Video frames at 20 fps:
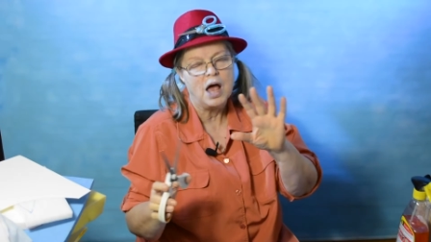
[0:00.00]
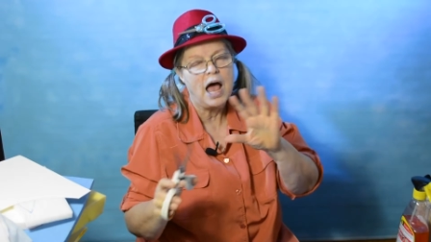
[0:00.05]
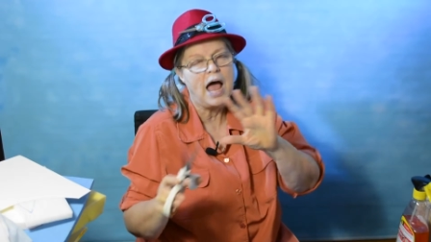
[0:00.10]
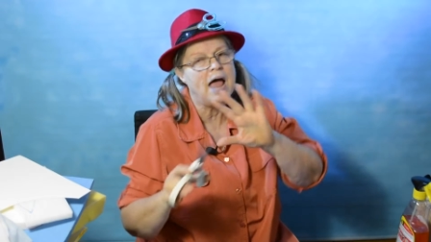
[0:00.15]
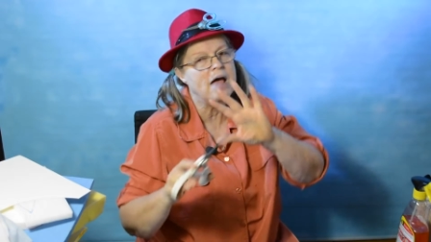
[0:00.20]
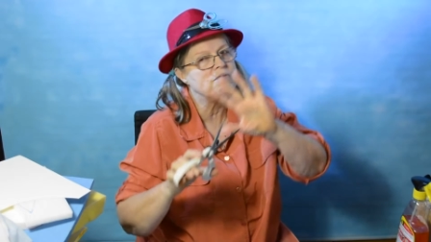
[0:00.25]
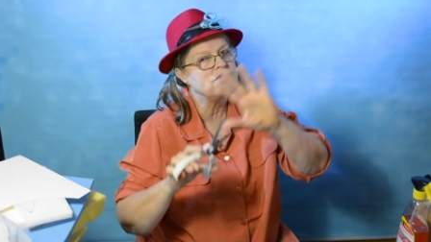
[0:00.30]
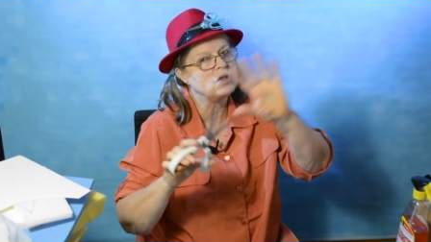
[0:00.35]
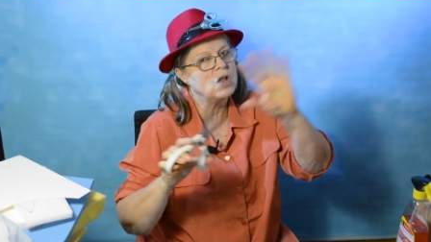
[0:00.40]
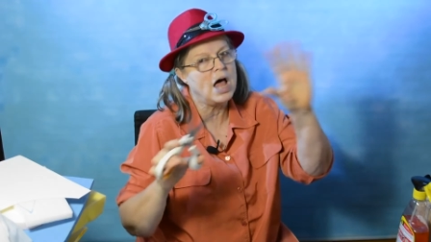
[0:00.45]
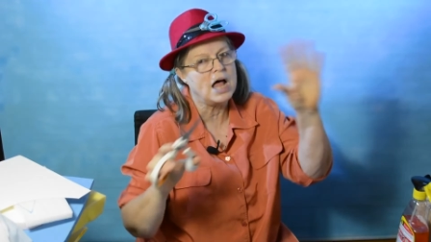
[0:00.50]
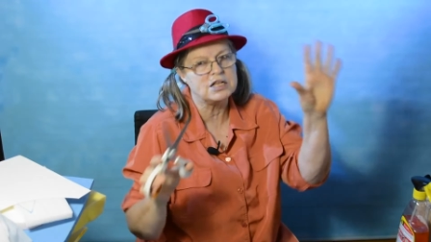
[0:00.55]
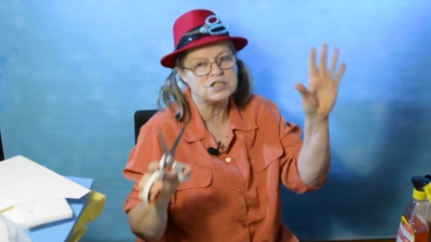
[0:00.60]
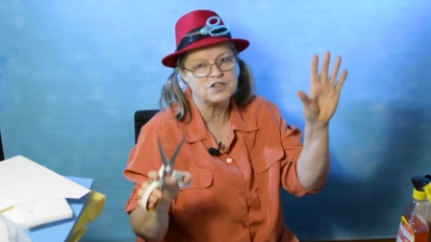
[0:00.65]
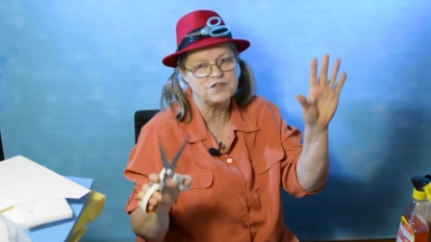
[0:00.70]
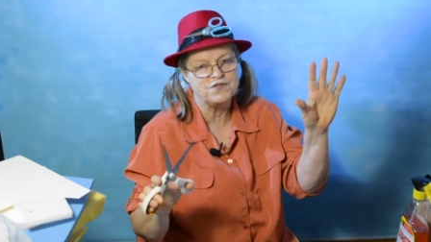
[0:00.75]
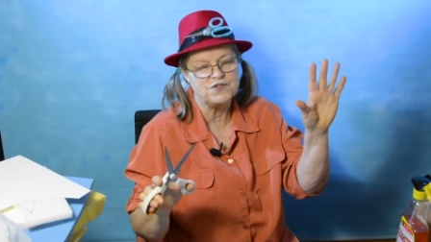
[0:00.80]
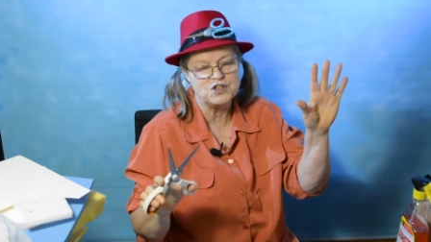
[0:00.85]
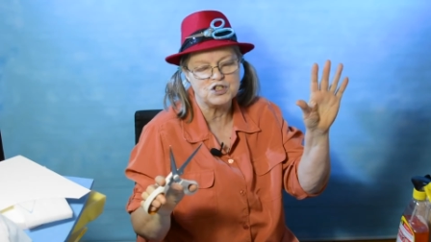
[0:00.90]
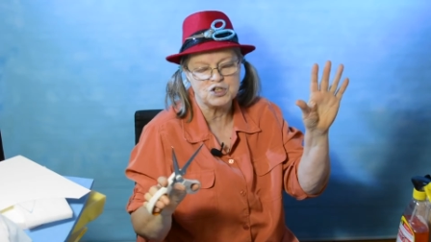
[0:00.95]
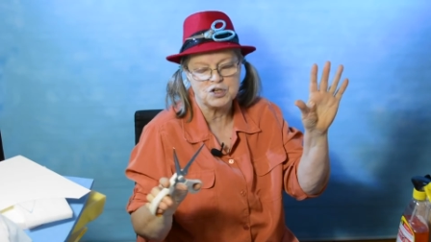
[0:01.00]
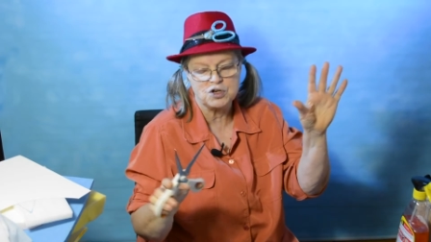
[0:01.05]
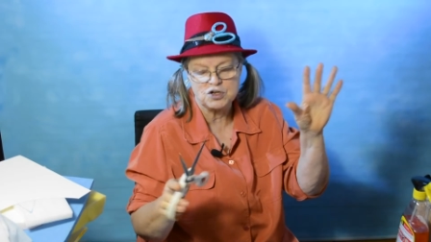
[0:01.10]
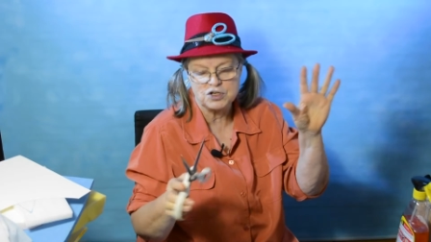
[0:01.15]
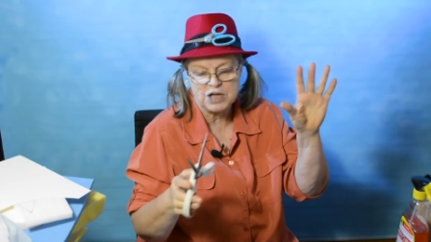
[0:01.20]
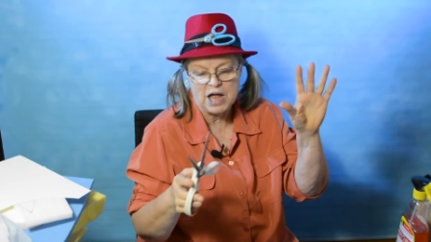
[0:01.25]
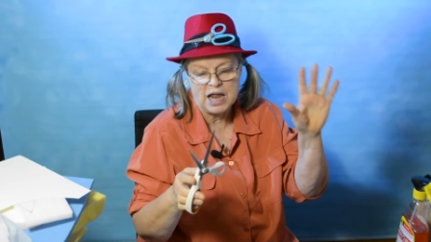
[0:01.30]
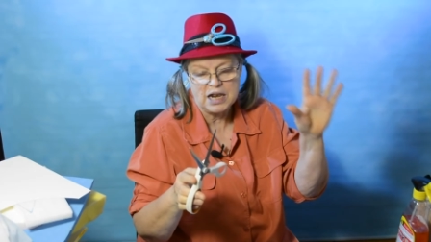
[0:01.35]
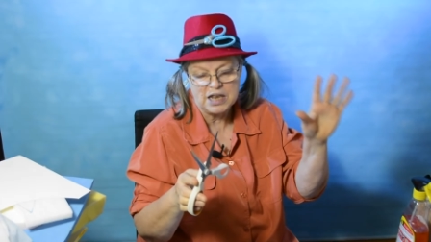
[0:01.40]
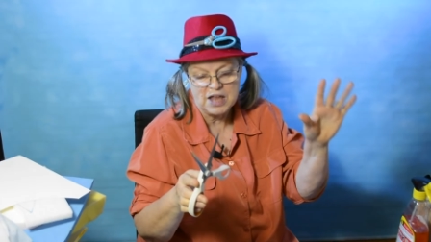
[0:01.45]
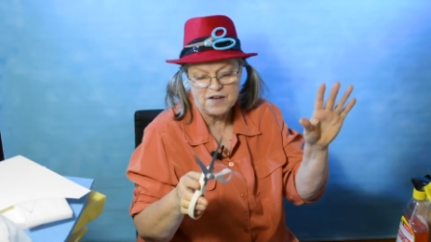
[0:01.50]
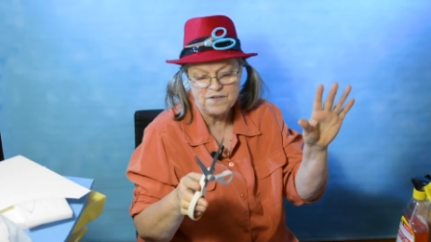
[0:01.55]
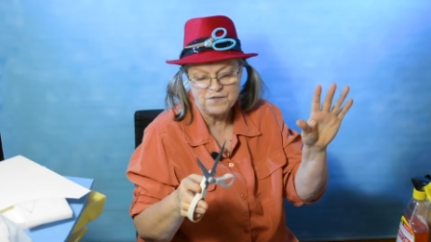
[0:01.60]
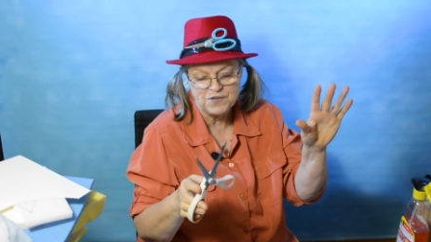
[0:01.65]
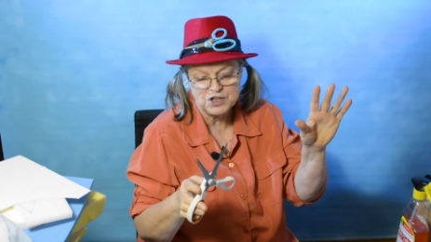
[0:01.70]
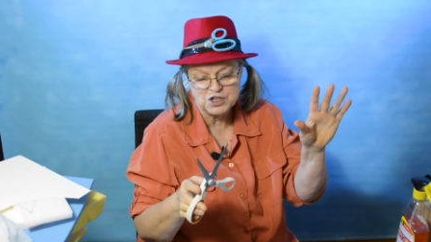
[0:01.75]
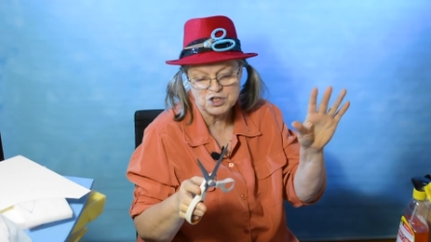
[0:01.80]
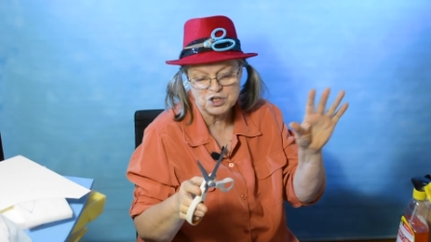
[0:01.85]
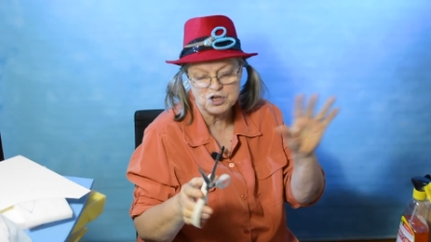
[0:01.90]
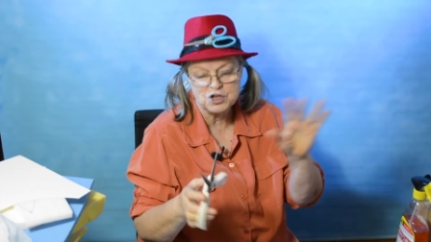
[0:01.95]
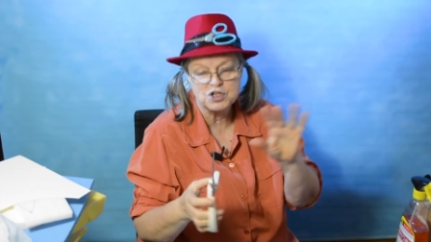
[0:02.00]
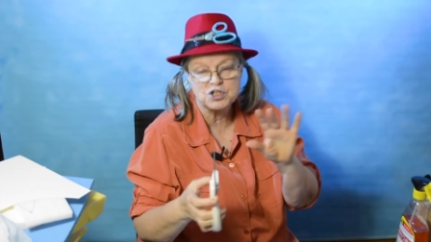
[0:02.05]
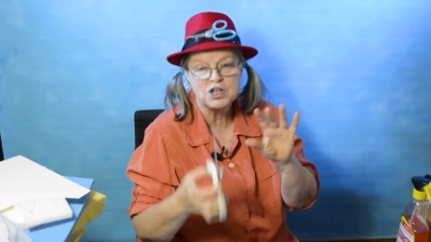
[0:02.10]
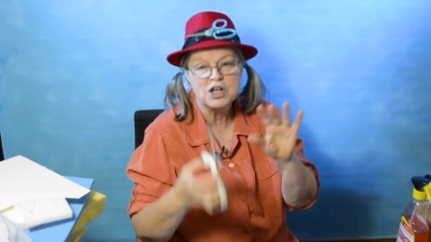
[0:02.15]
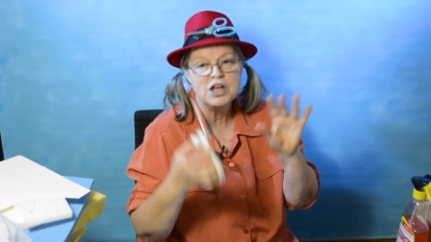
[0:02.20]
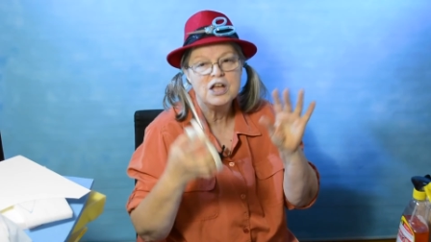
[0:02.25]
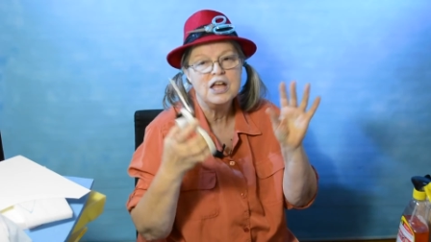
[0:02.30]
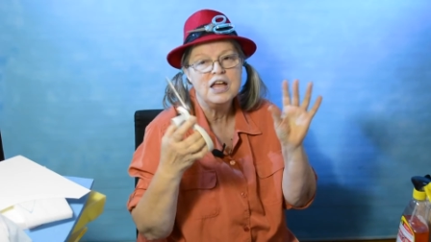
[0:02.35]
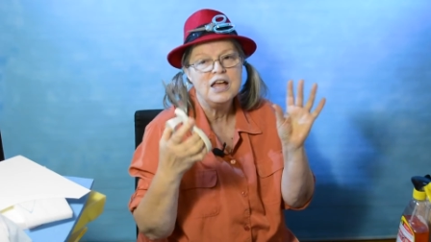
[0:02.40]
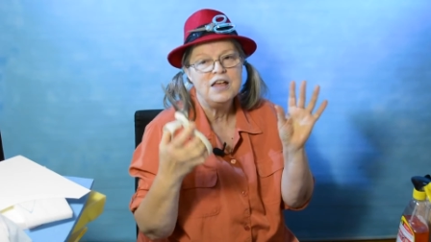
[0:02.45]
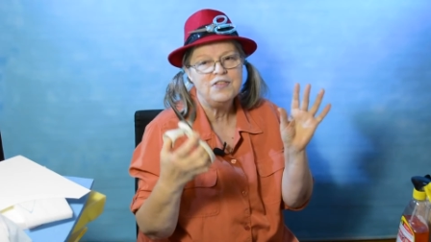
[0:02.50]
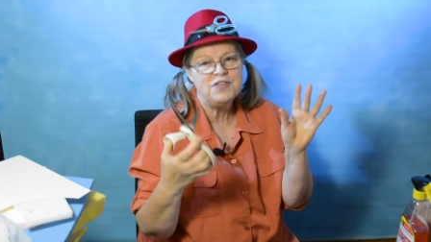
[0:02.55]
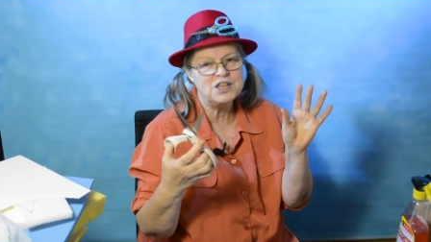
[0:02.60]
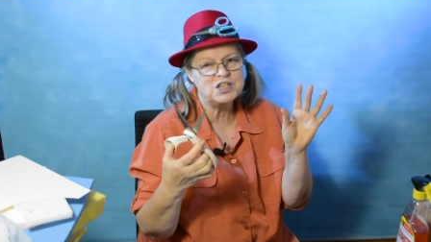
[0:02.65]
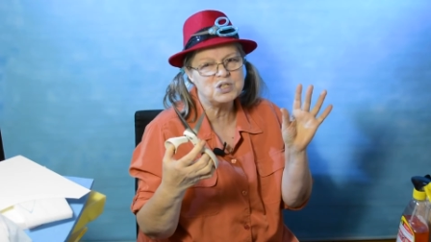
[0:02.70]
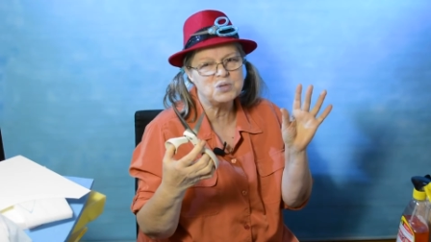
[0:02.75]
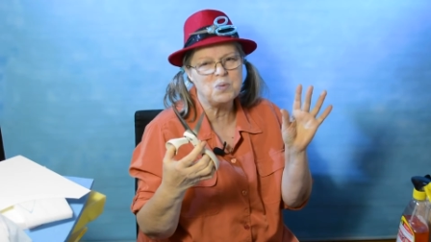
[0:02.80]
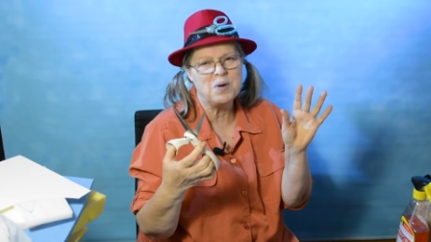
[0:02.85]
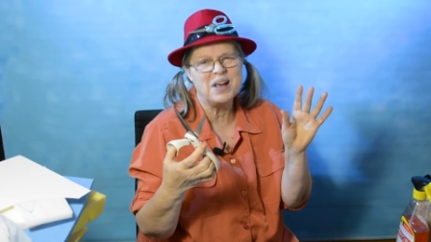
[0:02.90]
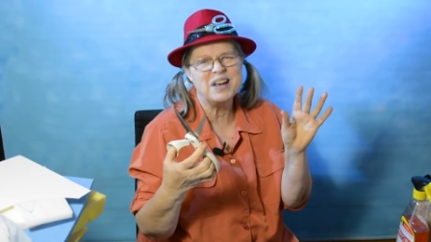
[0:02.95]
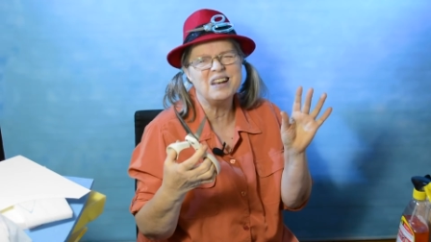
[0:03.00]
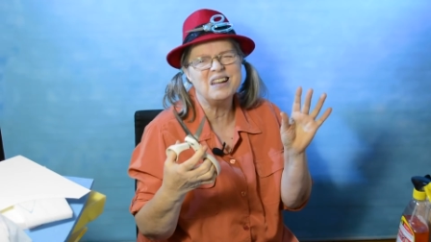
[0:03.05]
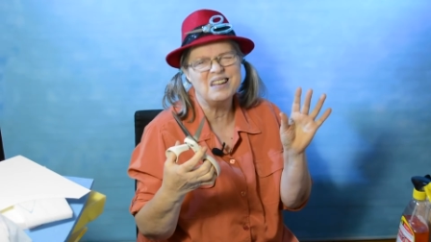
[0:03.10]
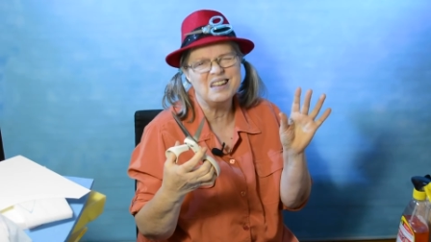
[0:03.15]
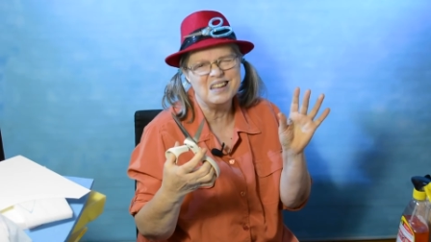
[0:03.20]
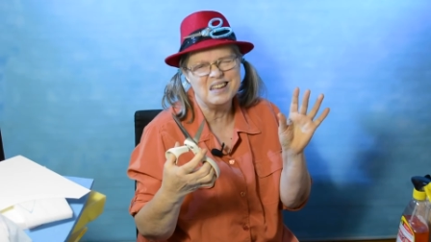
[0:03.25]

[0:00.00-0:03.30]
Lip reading: I have lots of Fiskars. I love Fiskars. This one,